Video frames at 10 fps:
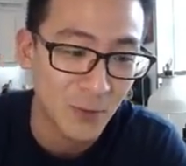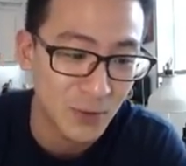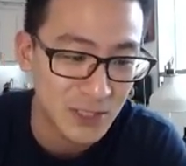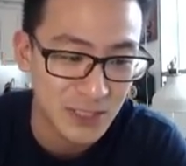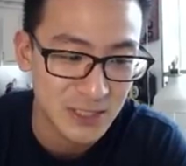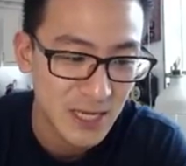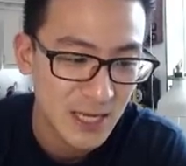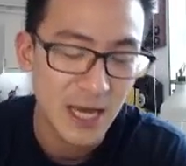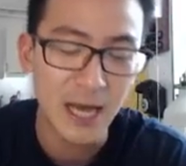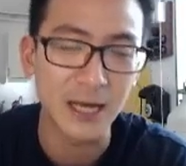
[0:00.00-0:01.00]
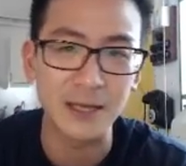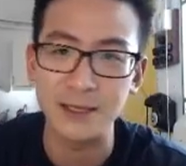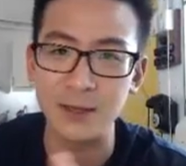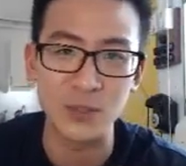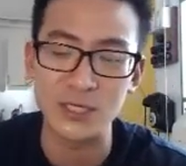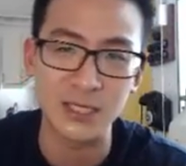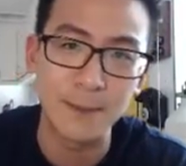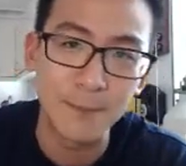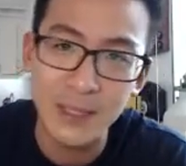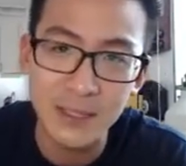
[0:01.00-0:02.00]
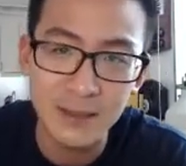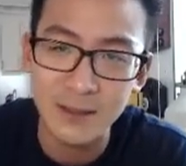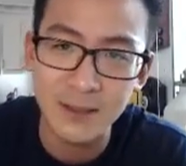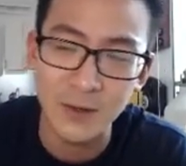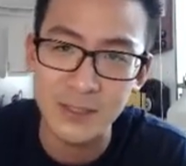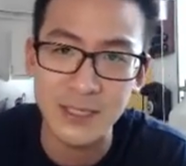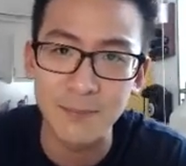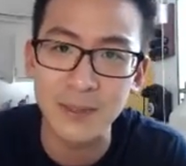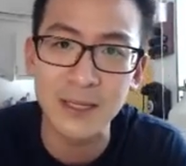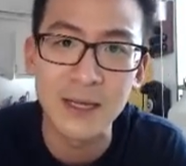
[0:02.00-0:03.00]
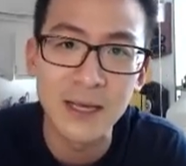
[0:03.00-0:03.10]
Which is a complete, it's complete